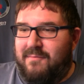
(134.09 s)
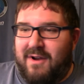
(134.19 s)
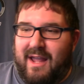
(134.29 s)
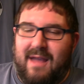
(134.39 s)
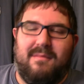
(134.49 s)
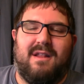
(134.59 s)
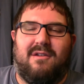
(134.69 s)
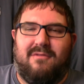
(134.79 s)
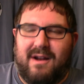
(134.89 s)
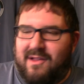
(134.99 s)
they bring him into
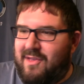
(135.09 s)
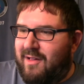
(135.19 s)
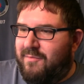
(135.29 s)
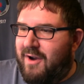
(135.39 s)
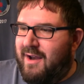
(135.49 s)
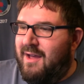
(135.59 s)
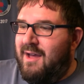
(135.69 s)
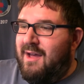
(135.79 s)
the ring to celebrate.